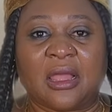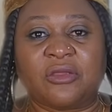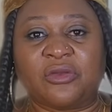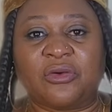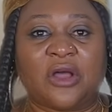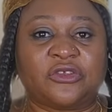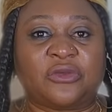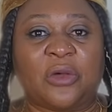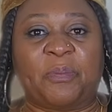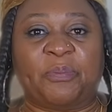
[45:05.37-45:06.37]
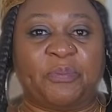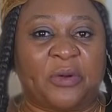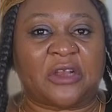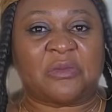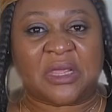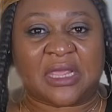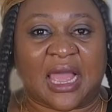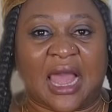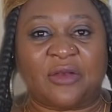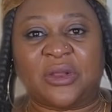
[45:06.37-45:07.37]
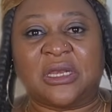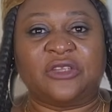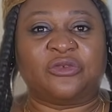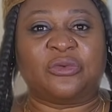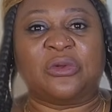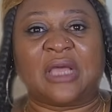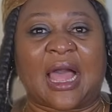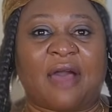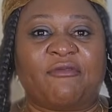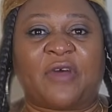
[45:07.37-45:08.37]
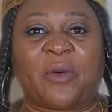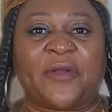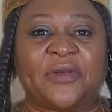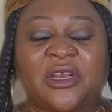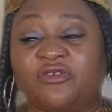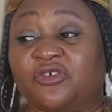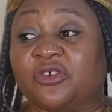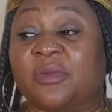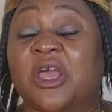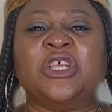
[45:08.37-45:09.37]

You also brought me here and we need to look out for our relationship.